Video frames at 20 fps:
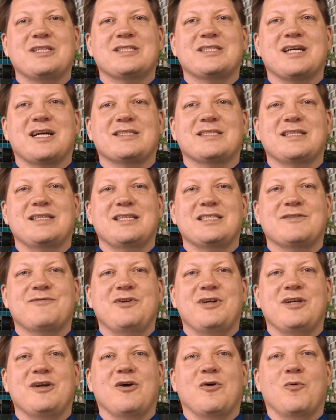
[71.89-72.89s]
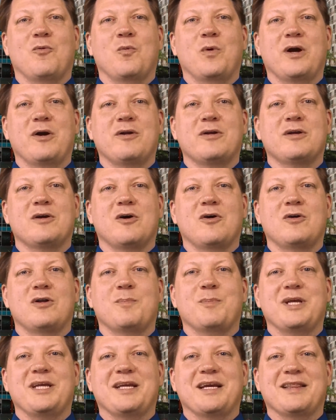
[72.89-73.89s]
discuss in this video where to go
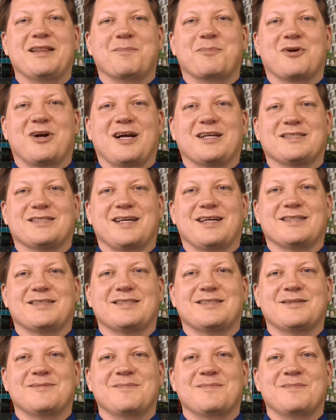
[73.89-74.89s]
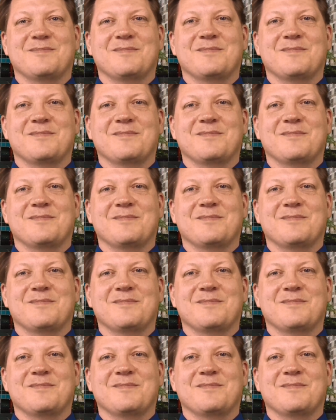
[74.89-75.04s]
to begin the process.